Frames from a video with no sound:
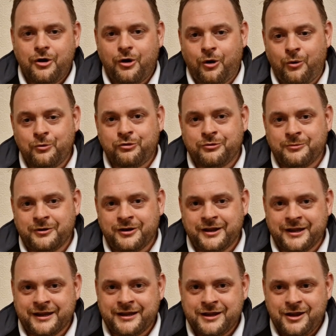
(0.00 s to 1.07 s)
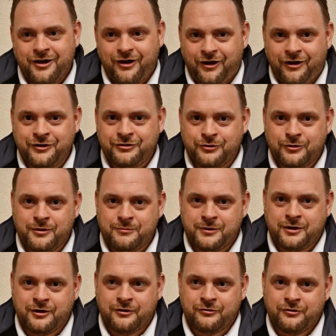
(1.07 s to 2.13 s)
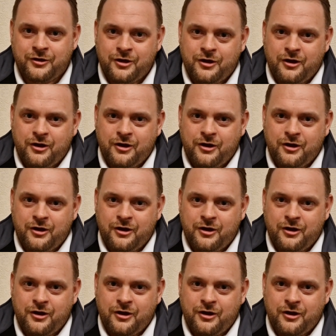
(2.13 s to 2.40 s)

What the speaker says: ultimately, I do it because